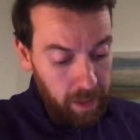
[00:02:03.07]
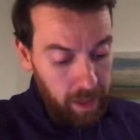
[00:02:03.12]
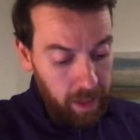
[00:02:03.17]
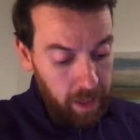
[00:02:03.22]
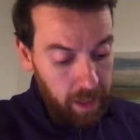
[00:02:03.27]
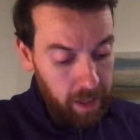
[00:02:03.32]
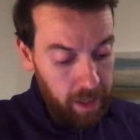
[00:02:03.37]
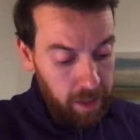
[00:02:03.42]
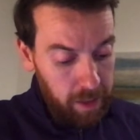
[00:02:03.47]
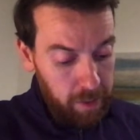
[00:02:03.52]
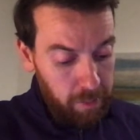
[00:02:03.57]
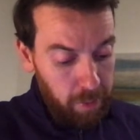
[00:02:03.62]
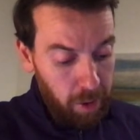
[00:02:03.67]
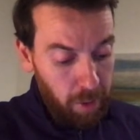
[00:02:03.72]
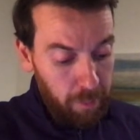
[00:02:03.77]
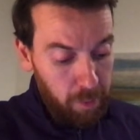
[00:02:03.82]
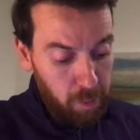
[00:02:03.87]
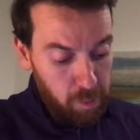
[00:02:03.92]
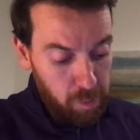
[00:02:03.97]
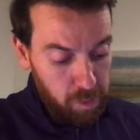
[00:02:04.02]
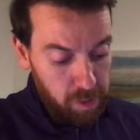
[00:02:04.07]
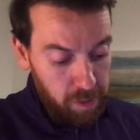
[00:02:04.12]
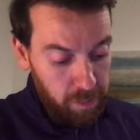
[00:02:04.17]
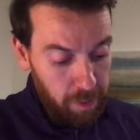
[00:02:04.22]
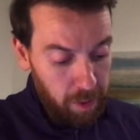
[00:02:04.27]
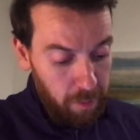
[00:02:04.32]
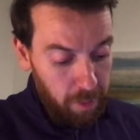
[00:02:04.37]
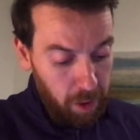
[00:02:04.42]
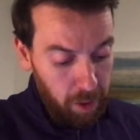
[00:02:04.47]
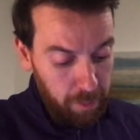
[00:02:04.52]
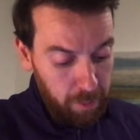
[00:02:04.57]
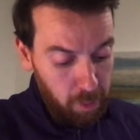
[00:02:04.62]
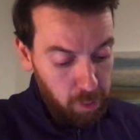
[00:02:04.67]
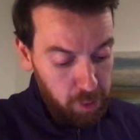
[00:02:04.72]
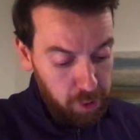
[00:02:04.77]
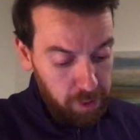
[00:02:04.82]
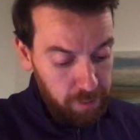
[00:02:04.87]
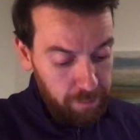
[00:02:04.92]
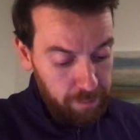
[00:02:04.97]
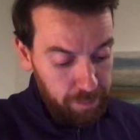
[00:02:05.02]
The block moves with simple harmonic
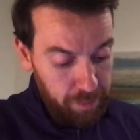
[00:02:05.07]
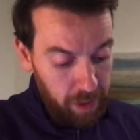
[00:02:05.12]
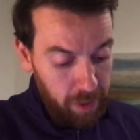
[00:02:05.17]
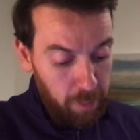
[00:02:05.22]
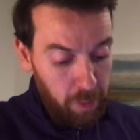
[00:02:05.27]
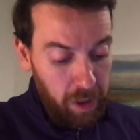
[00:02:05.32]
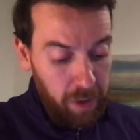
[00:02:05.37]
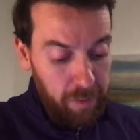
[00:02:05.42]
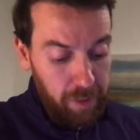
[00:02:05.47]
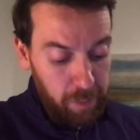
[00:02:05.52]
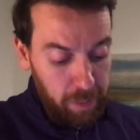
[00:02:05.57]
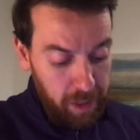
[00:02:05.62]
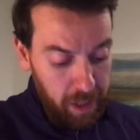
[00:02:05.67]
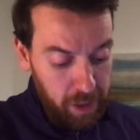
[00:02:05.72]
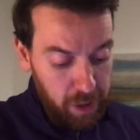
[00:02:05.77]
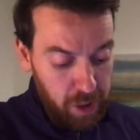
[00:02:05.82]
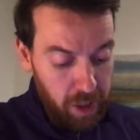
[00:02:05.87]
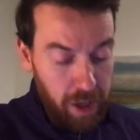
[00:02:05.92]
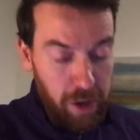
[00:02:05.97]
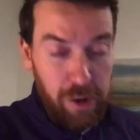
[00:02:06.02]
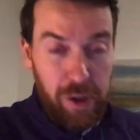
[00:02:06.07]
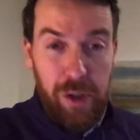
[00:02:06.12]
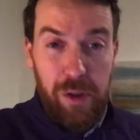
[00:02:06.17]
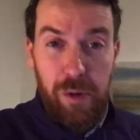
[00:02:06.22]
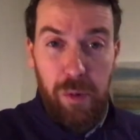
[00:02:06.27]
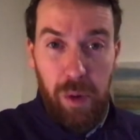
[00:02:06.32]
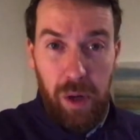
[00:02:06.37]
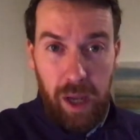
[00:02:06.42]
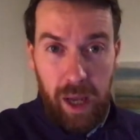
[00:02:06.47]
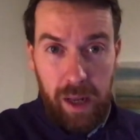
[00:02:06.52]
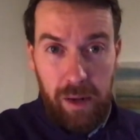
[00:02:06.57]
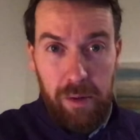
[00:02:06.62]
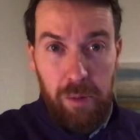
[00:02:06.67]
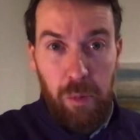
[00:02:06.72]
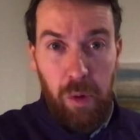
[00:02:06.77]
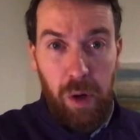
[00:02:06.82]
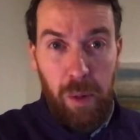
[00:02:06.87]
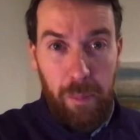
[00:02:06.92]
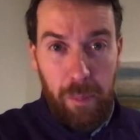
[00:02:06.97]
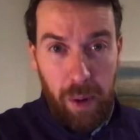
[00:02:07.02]
motion, and we're given the potential energy. So again,
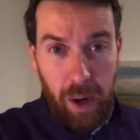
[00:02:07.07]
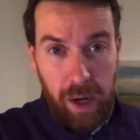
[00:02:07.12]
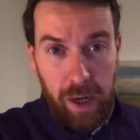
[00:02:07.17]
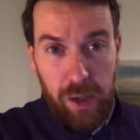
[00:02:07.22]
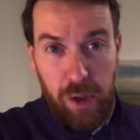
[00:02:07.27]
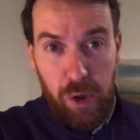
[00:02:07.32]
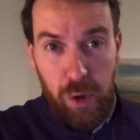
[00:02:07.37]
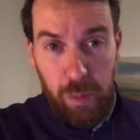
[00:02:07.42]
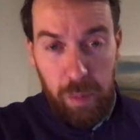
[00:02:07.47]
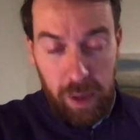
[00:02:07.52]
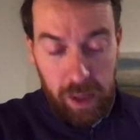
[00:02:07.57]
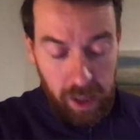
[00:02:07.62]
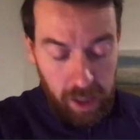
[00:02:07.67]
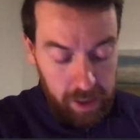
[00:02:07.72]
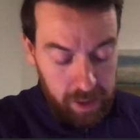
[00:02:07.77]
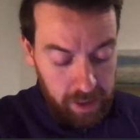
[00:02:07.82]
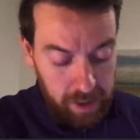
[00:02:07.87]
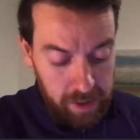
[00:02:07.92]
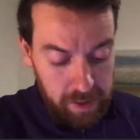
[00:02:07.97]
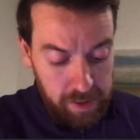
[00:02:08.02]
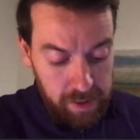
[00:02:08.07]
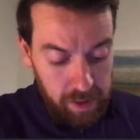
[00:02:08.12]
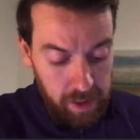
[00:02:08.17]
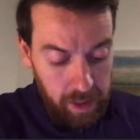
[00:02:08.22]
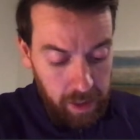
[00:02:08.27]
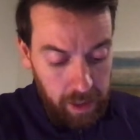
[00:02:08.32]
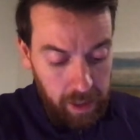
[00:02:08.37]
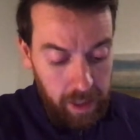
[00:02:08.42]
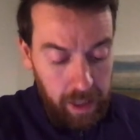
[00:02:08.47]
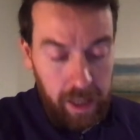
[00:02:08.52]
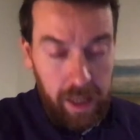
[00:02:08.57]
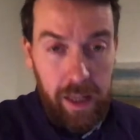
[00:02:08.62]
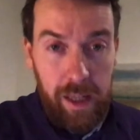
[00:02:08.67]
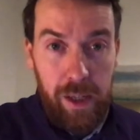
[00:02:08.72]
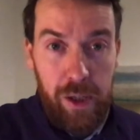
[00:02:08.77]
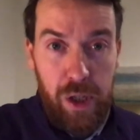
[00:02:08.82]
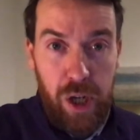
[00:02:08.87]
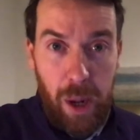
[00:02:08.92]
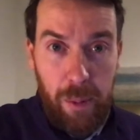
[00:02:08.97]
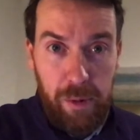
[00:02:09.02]
we're combining two big ideas in
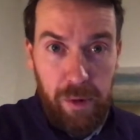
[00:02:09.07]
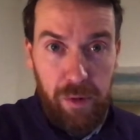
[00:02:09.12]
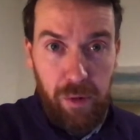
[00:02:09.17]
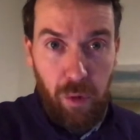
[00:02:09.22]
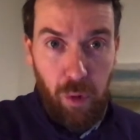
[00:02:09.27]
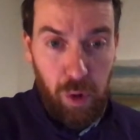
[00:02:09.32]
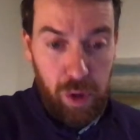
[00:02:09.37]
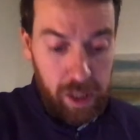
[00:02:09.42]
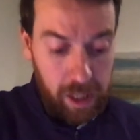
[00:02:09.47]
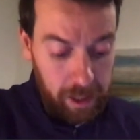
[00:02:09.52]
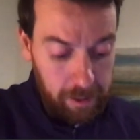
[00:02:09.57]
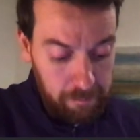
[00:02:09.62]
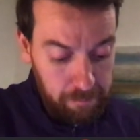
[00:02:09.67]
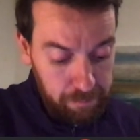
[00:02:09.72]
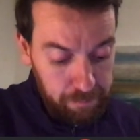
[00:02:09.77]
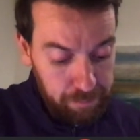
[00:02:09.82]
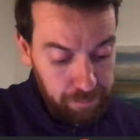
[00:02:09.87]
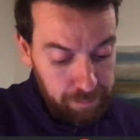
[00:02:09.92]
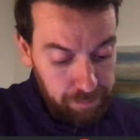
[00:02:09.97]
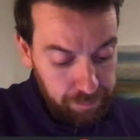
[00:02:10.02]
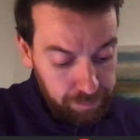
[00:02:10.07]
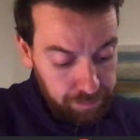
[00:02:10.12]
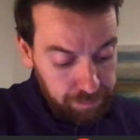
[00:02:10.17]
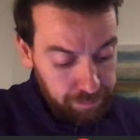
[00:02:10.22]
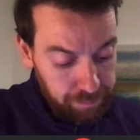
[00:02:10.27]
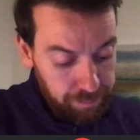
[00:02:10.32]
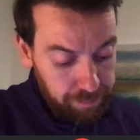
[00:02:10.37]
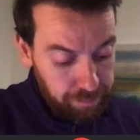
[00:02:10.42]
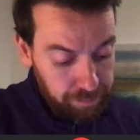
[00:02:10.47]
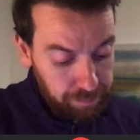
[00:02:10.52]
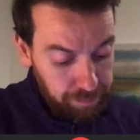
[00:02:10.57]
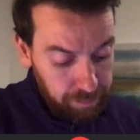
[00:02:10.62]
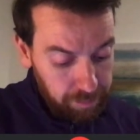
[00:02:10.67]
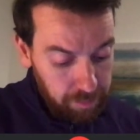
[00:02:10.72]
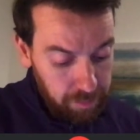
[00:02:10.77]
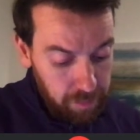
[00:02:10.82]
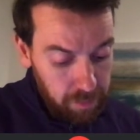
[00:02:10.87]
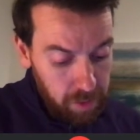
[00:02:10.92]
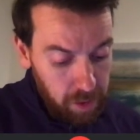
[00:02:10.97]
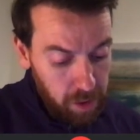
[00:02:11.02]
chapter 14.
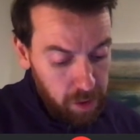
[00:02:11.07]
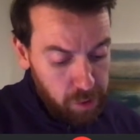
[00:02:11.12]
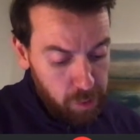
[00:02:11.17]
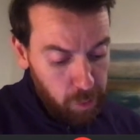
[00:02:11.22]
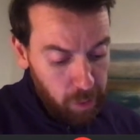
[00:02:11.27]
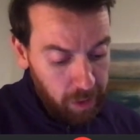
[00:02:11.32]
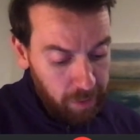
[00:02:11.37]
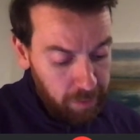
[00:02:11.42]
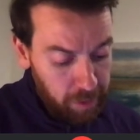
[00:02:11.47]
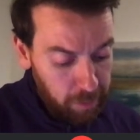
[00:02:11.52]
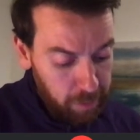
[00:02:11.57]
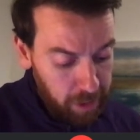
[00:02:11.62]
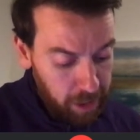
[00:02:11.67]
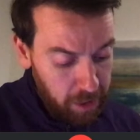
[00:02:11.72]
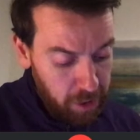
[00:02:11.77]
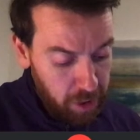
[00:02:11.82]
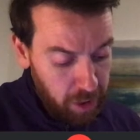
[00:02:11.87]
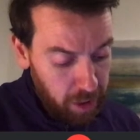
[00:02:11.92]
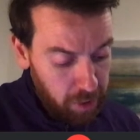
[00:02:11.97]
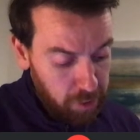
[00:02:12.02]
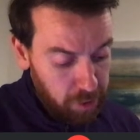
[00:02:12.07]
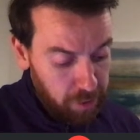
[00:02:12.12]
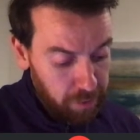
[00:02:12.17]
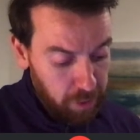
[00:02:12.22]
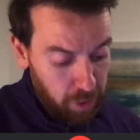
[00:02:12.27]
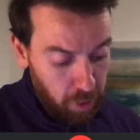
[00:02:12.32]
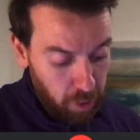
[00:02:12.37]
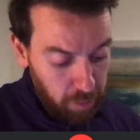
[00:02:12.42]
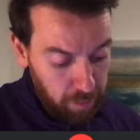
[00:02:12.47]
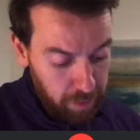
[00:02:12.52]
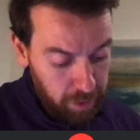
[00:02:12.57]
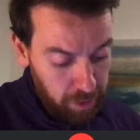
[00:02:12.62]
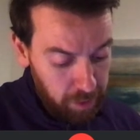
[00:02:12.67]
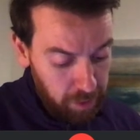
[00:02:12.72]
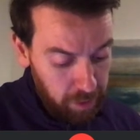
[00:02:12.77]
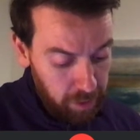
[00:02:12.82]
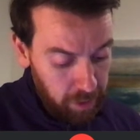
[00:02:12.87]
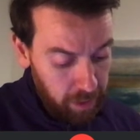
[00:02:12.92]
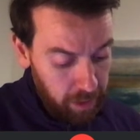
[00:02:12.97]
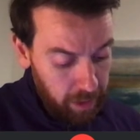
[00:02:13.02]
So we're given the potential energy curve here.